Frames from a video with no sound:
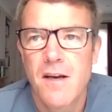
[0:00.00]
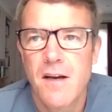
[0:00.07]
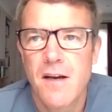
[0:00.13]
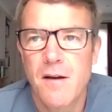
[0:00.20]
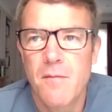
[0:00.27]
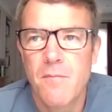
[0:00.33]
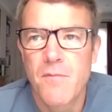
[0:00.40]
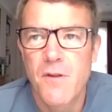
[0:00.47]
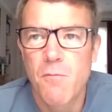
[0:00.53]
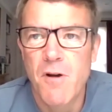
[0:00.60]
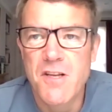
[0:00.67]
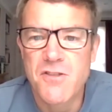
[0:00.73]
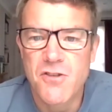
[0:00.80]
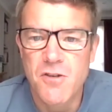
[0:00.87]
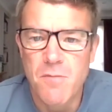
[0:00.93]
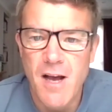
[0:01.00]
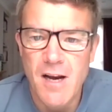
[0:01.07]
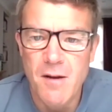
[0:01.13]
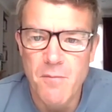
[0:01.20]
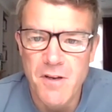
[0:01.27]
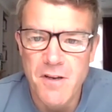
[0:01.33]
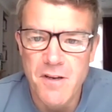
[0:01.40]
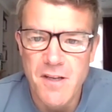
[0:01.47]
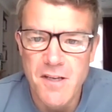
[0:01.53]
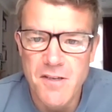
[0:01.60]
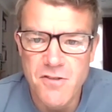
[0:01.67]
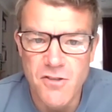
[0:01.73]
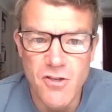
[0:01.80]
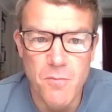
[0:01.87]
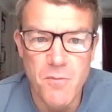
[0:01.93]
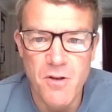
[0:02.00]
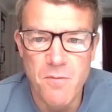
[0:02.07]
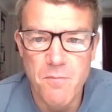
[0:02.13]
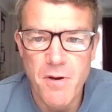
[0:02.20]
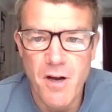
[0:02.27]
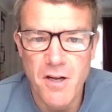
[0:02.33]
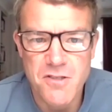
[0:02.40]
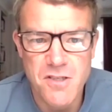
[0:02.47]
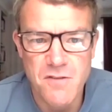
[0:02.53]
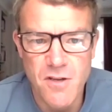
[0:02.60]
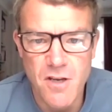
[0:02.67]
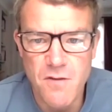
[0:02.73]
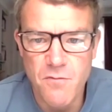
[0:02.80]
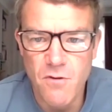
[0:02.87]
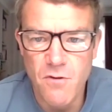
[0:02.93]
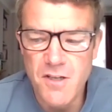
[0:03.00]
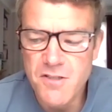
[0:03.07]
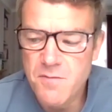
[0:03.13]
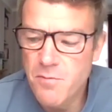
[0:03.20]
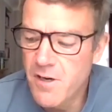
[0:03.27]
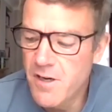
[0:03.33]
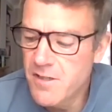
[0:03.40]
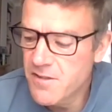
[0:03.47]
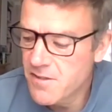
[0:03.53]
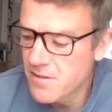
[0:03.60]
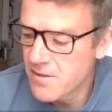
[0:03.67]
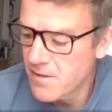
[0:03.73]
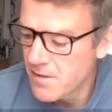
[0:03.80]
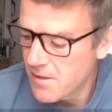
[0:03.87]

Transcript: Um, the Wates Group element is the dominant part of the overall enterprise,